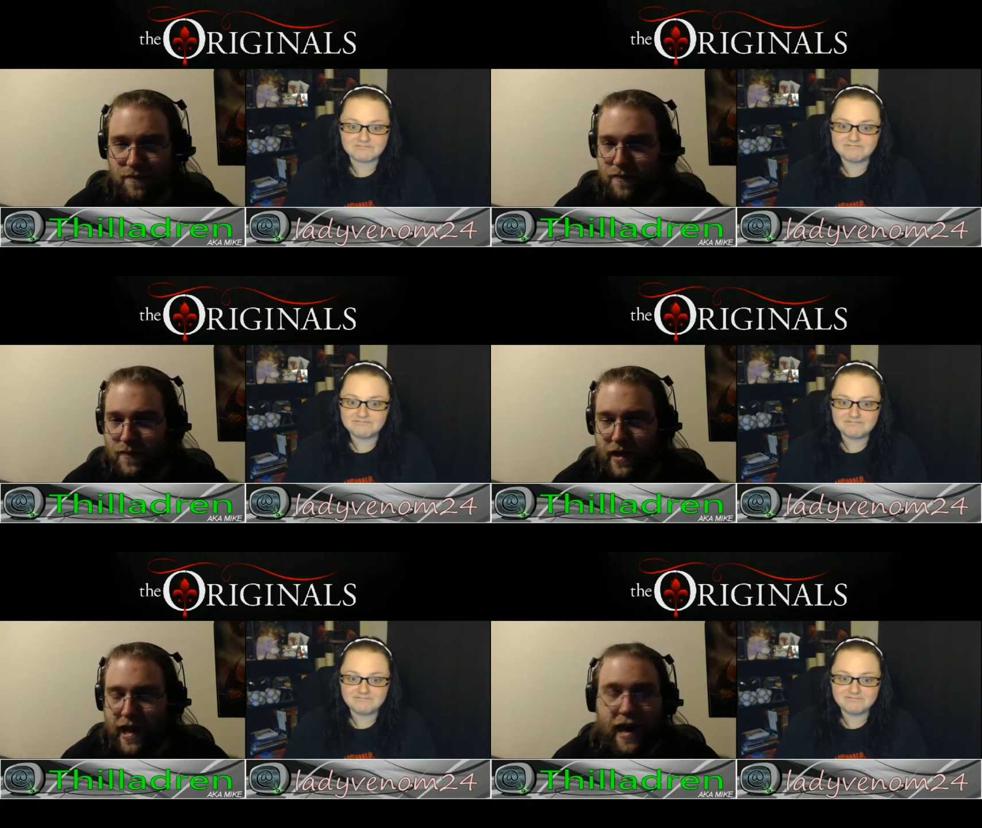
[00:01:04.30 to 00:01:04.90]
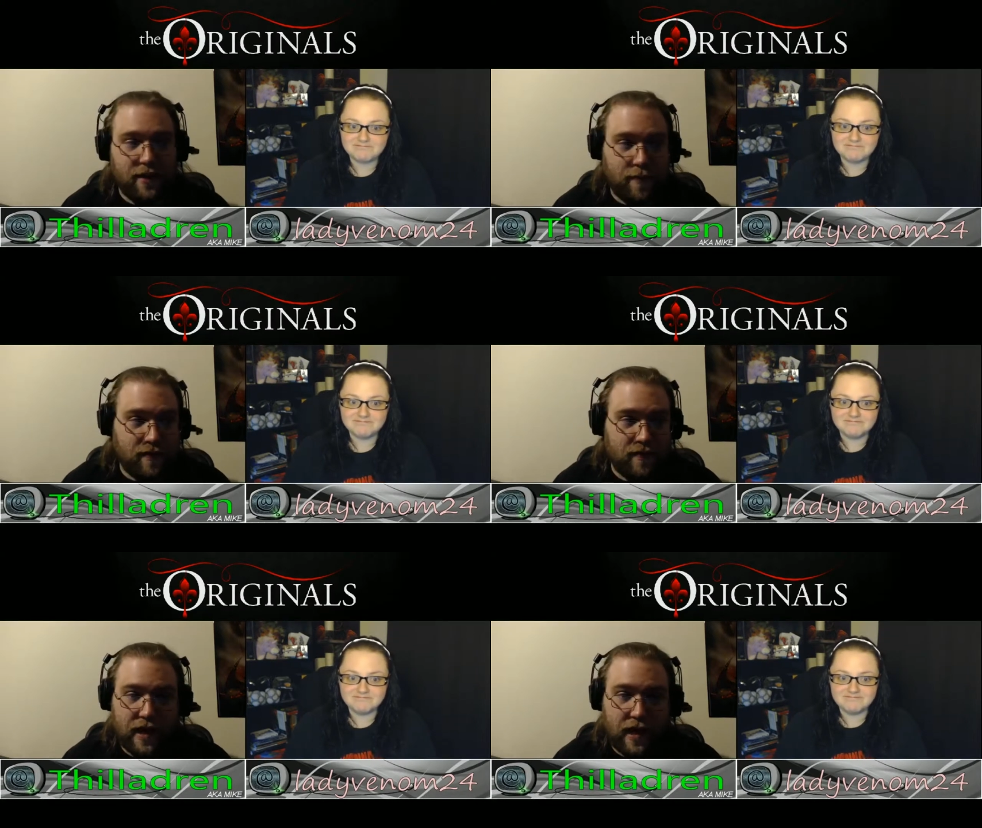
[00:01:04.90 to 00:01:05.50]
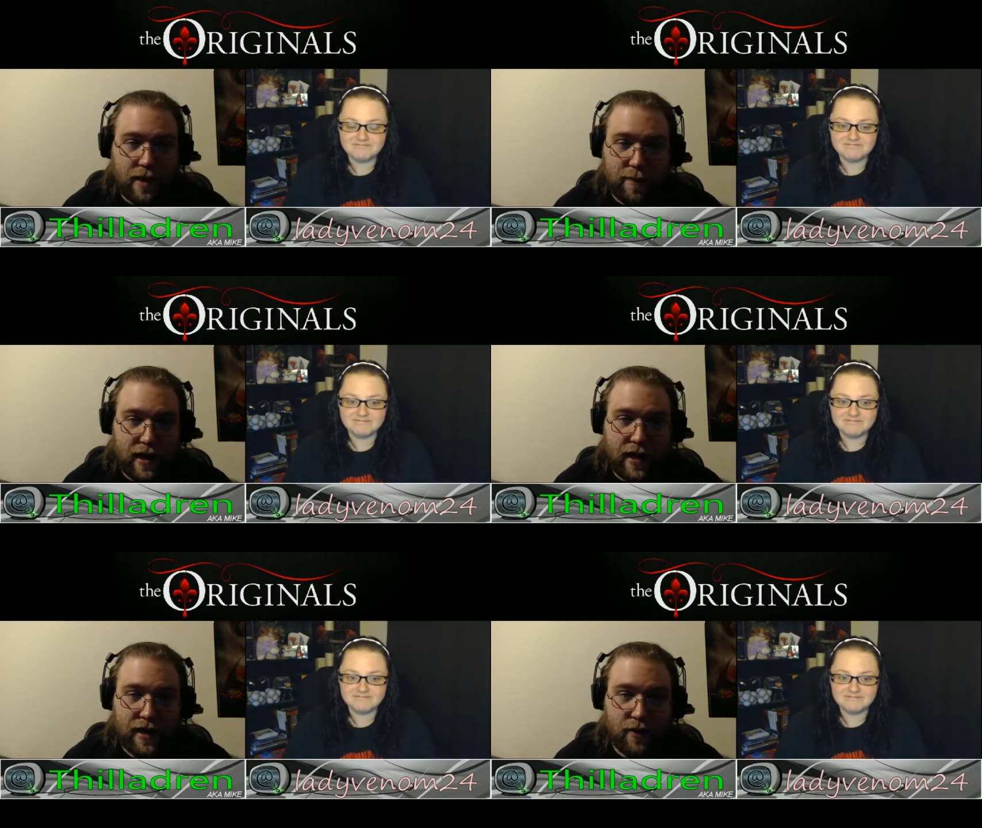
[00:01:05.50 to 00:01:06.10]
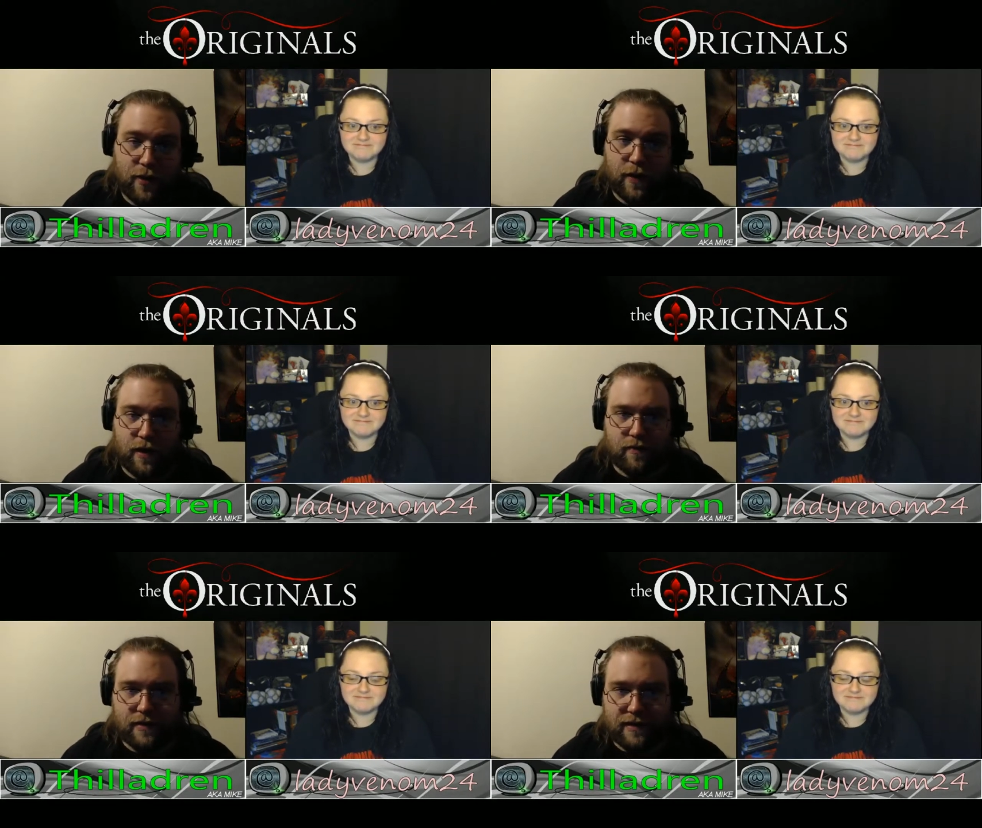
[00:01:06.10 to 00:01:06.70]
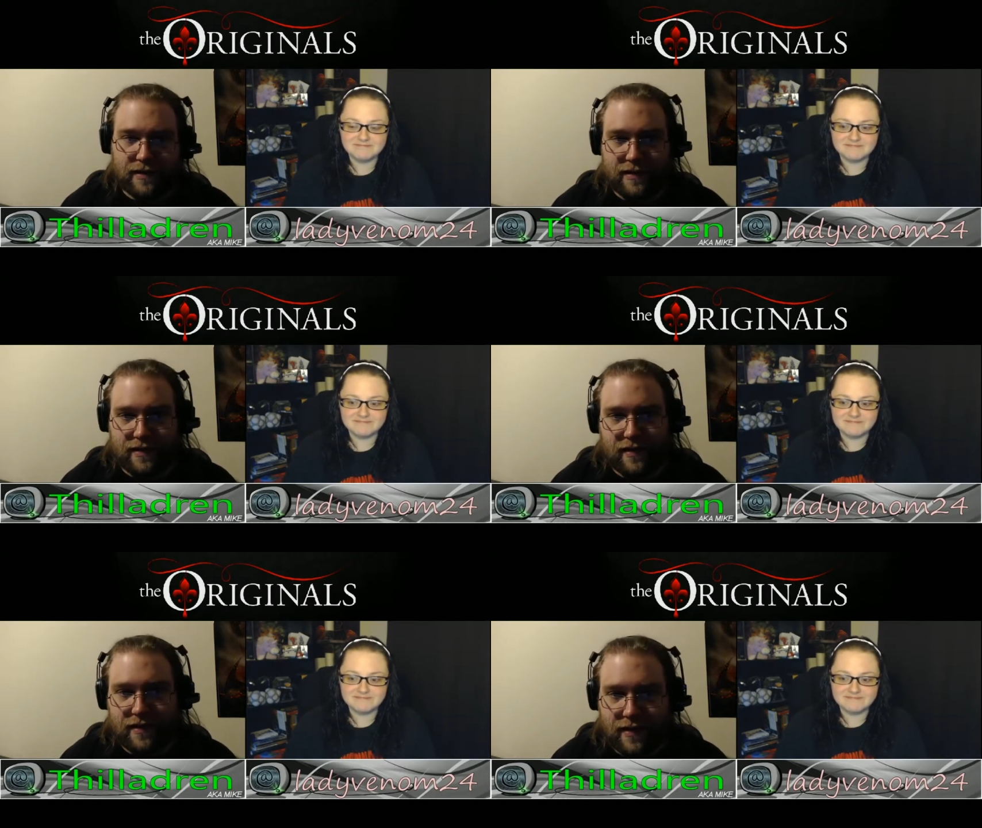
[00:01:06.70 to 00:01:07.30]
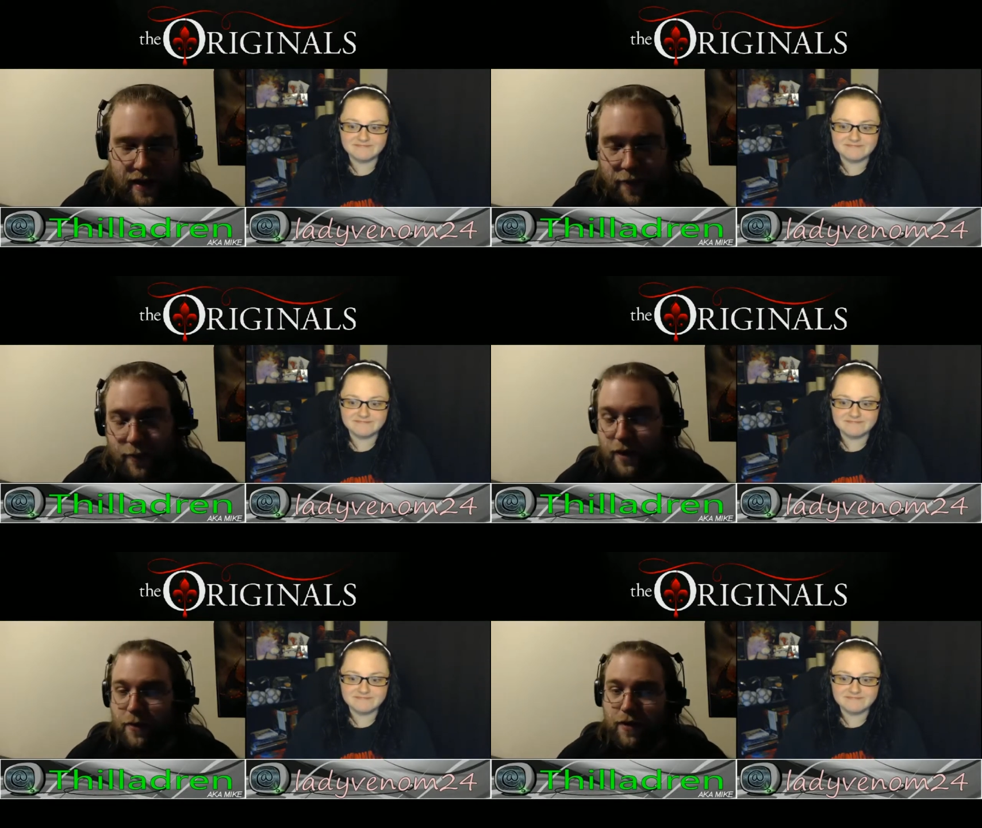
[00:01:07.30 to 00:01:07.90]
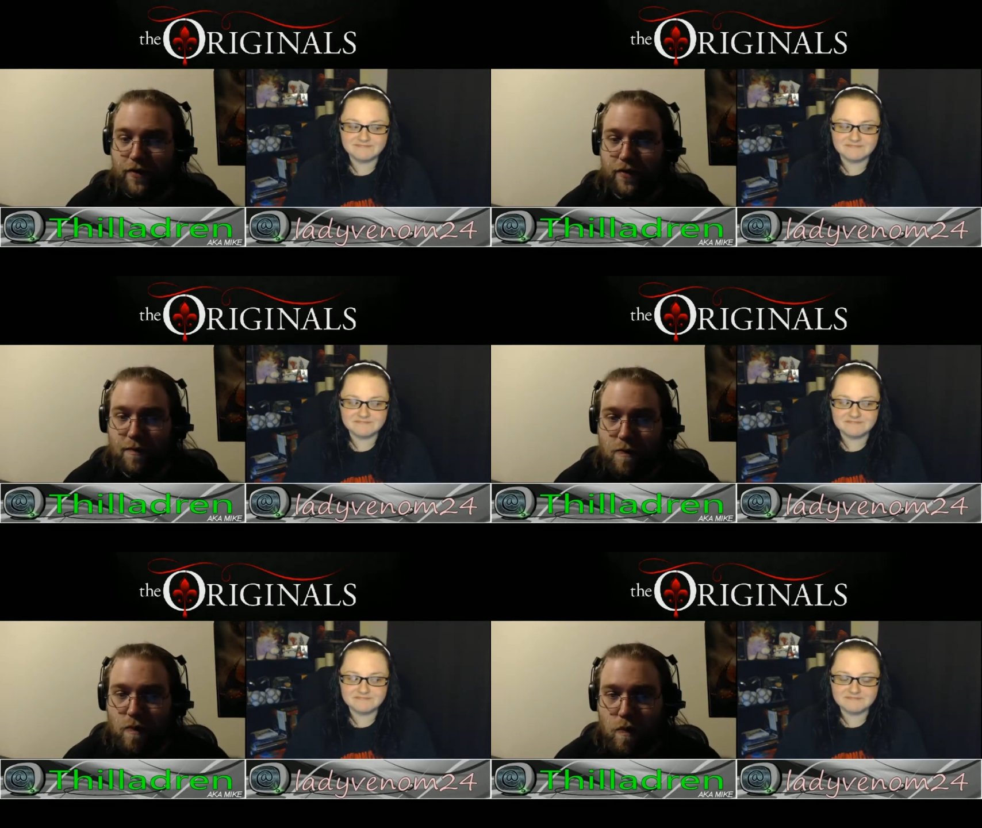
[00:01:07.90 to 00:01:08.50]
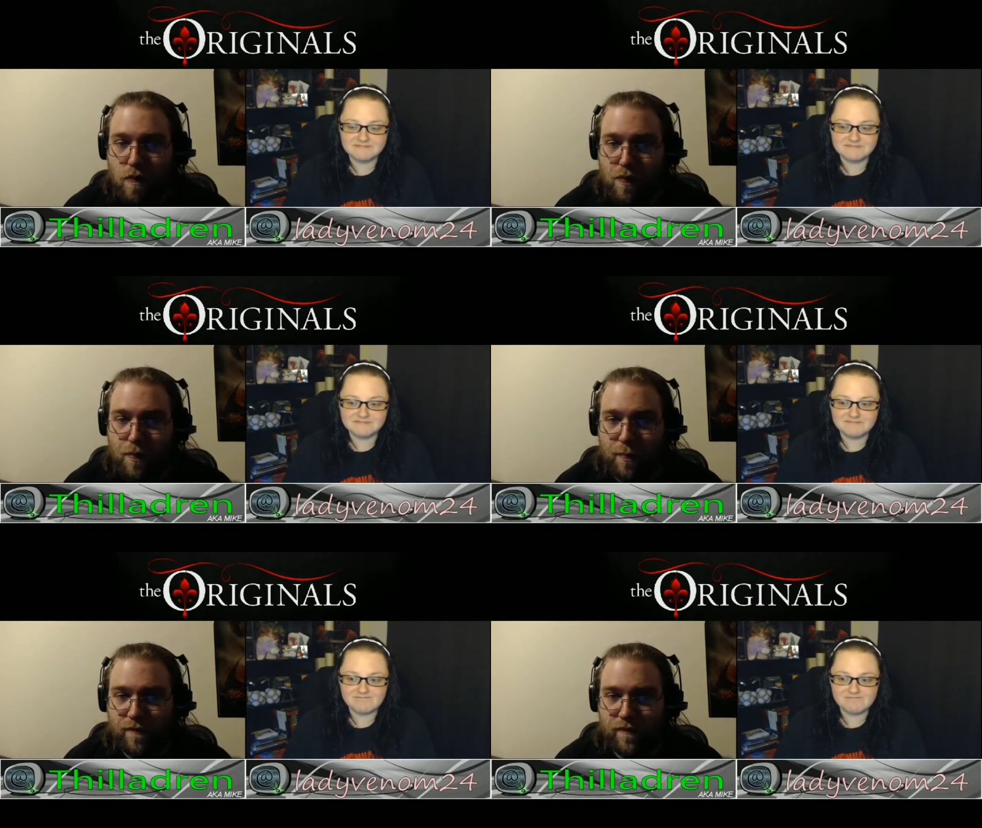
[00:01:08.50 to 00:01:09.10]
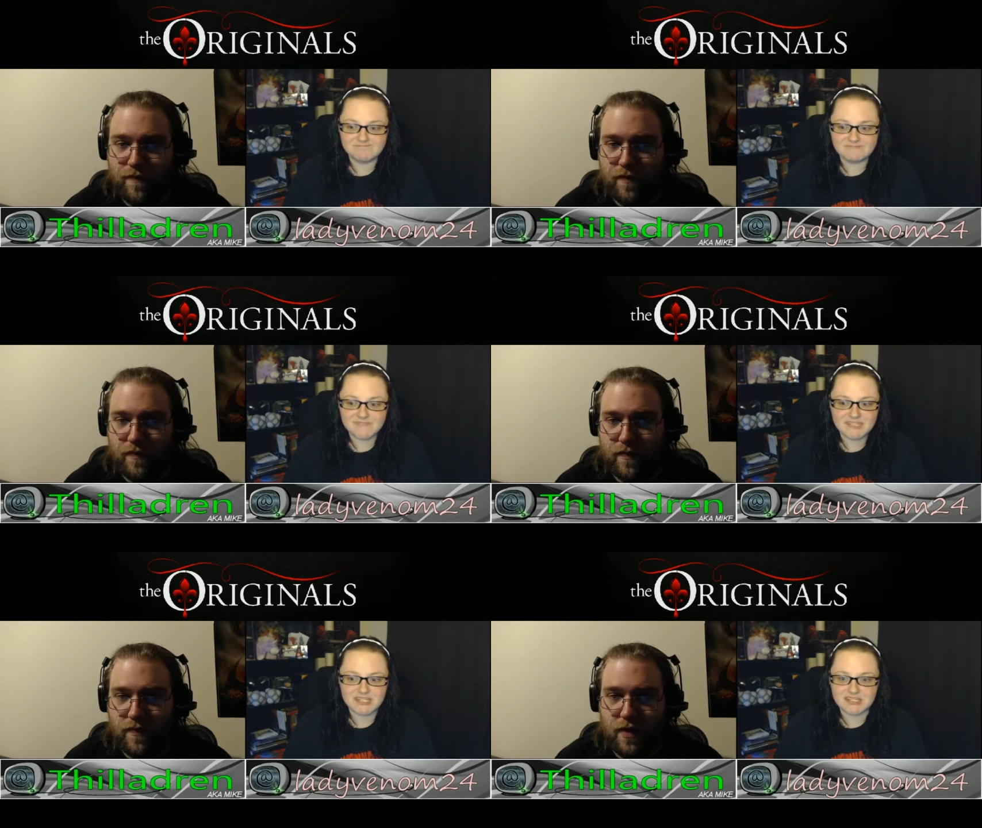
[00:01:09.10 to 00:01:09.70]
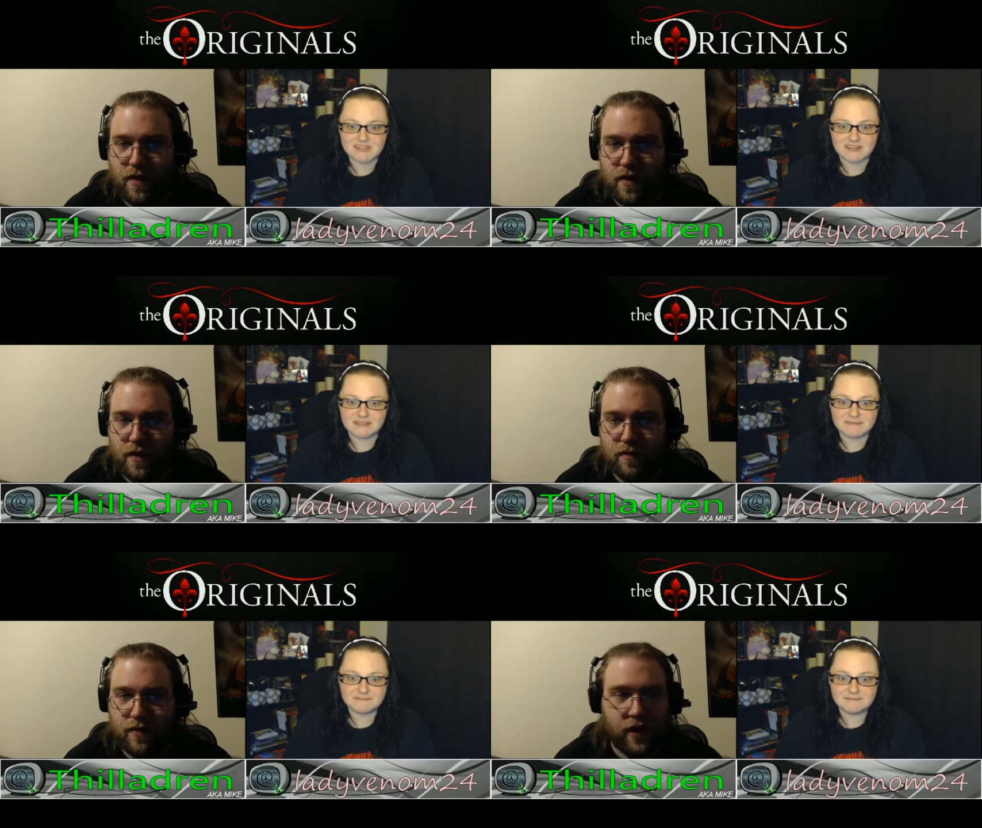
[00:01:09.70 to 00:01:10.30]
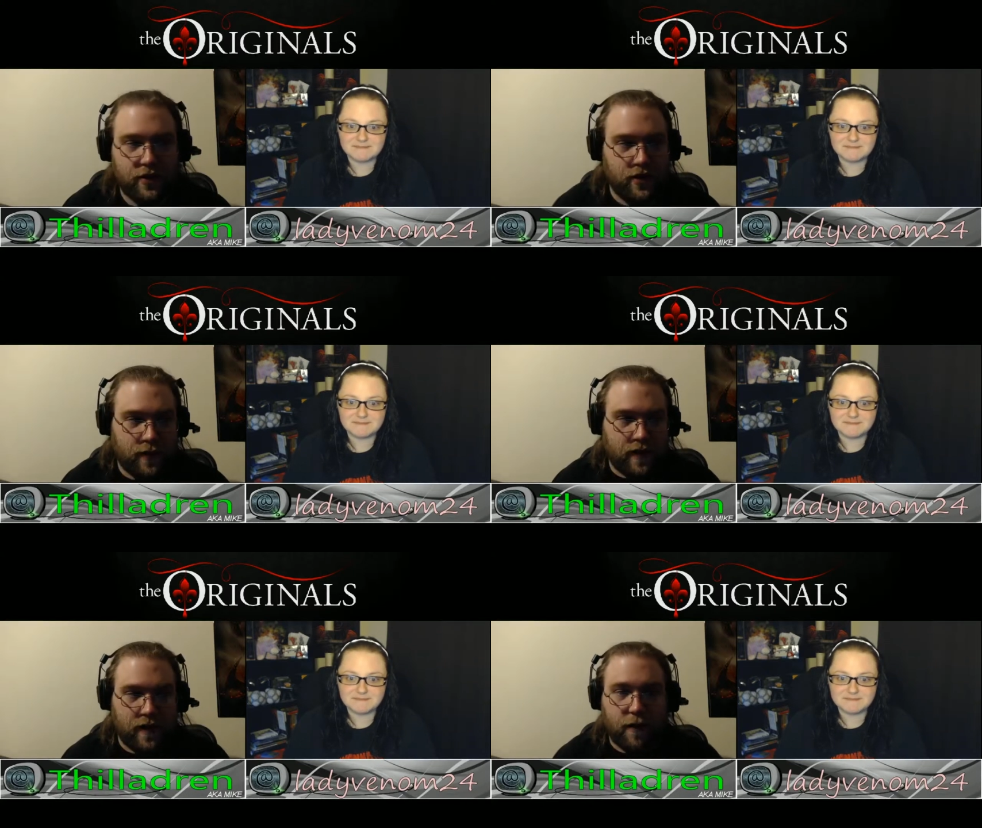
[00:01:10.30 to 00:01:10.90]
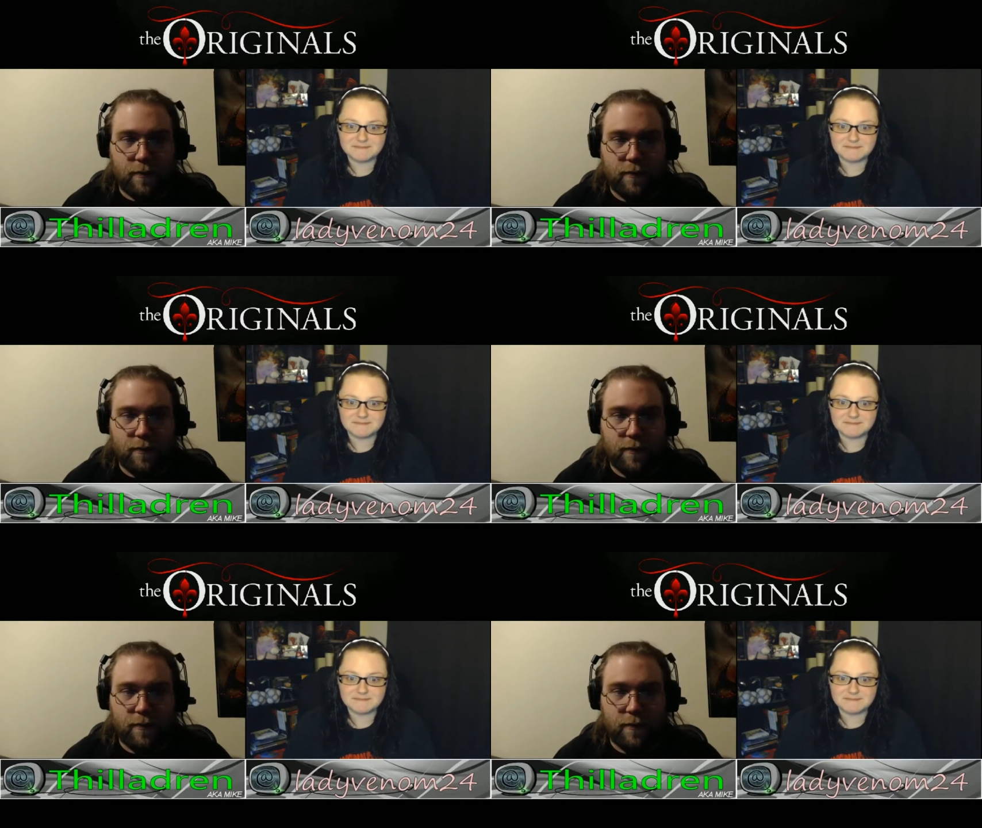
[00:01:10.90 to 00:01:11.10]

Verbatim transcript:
Speaker 1: The cat could be sneaking up behind you going, and you wouldn't notice. She's not. No, she's right there.